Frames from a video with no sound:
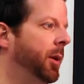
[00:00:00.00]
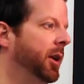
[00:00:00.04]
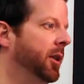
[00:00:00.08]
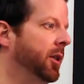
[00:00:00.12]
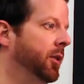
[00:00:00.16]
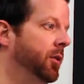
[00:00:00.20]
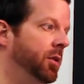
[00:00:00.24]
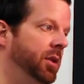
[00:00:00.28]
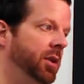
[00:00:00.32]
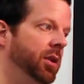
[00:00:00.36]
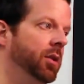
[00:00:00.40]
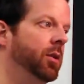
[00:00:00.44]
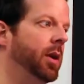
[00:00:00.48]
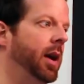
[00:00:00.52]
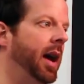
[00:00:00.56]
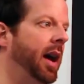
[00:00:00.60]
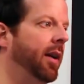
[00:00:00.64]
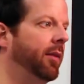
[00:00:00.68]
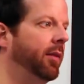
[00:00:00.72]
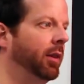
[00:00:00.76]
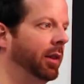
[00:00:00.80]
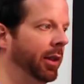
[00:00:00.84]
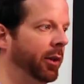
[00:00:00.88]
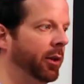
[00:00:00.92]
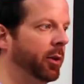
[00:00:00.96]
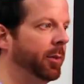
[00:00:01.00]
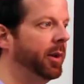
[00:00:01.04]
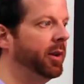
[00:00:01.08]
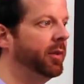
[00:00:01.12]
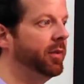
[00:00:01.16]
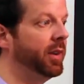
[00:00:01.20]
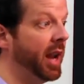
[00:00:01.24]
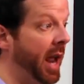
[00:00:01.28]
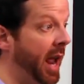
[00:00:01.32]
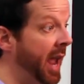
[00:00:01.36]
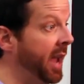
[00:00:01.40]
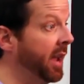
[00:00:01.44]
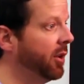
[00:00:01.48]
but you do have a little bit
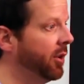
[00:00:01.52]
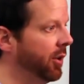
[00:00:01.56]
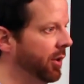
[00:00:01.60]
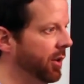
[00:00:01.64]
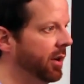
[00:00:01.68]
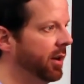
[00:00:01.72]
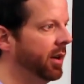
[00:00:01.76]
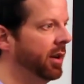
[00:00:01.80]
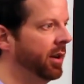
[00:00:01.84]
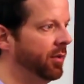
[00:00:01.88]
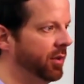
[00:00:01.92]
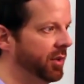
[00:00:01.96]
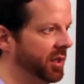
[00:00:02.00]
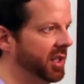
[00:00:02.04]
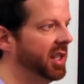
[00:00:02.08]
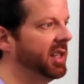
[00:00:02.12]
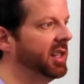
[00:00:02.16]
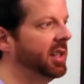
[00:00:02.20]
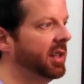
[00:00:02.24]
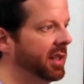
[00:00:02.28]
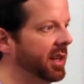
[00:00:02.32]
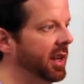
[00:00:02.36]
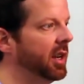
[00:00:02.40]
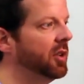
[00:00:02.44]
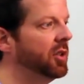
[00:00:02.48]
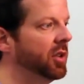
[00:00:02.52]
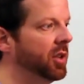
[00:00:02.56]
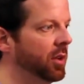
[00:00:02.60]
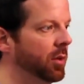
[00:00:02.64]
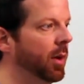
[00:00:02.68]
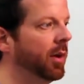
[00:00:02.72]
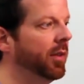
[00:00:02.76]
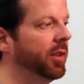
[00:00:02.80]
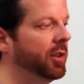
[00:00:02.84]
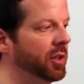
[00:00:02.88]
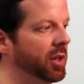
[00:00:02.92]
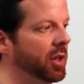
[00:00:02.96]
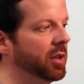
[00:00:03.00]
of an anchor in Resistance
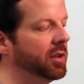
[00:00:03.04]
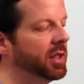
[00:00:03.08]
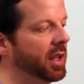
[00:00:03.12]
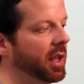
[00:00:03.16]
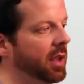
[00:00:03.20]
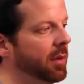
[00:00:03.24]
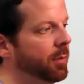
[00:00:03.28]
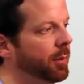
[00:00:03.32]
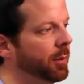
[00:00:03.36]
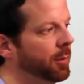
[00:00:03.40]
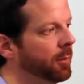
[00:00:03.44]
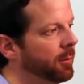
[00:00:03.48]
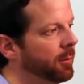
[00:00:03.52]
HQ on the Geoscape.